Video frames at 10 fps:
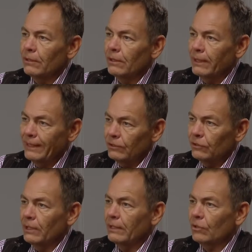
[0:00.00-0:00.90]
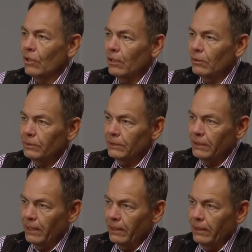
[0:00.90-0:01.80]
the history has always
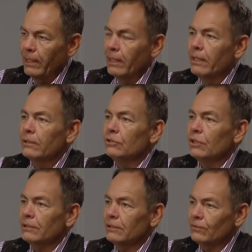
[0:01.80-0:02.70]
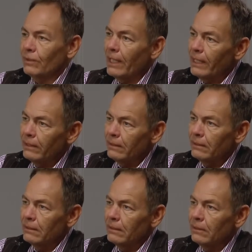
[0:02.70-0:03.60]
done, justified
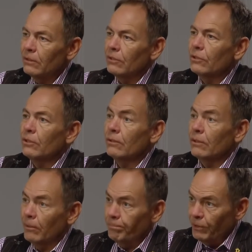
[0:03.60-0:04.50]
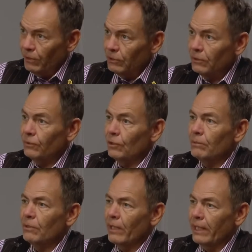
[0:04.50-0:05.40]
her abuse of
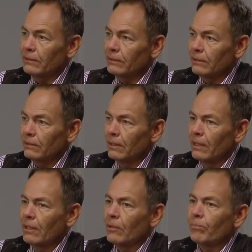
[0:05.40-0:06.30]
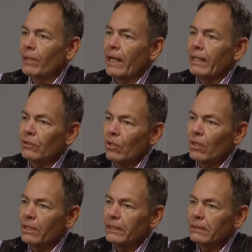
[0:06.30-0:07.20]
human rights by
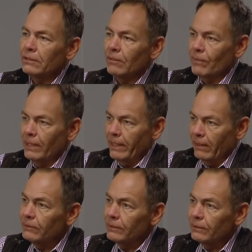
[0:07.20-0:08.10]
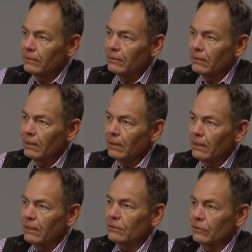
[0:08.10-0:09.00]
calling it something else.
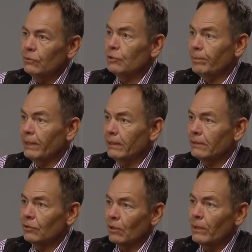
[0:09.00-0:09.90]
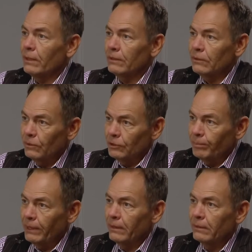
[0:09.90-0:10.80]
It's newspeak, it's Orwellian
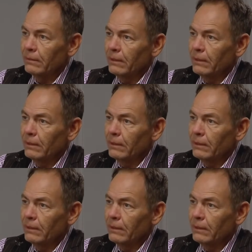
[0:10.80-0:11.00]
newspeak.